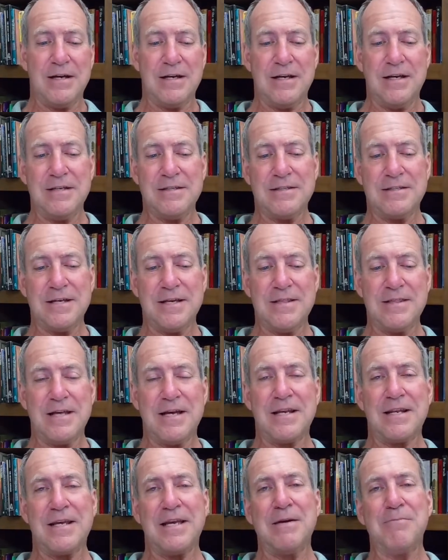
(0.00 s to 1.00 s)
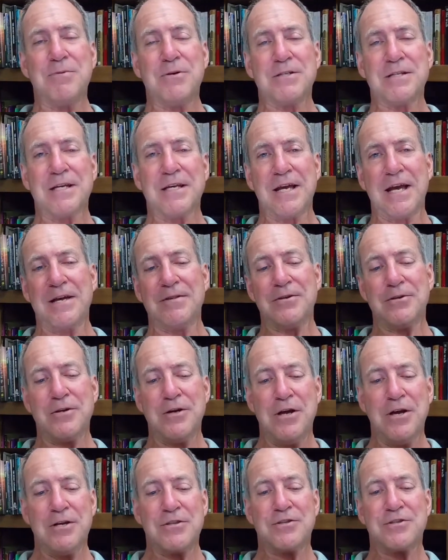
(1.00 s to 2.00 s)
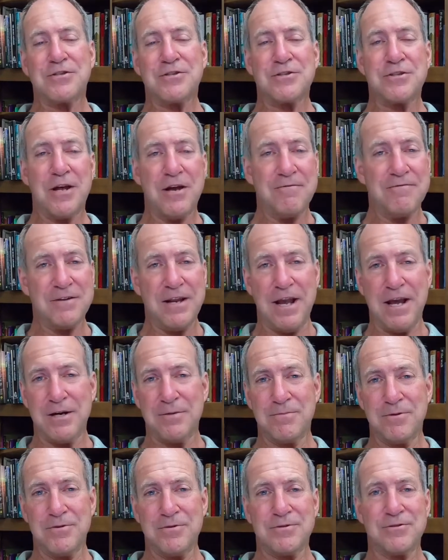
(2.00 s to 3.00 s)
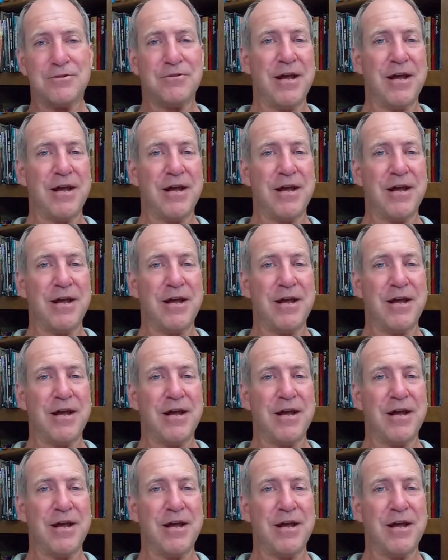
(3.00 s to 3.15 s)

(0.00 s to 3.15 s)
He said that he put together stuffed animals,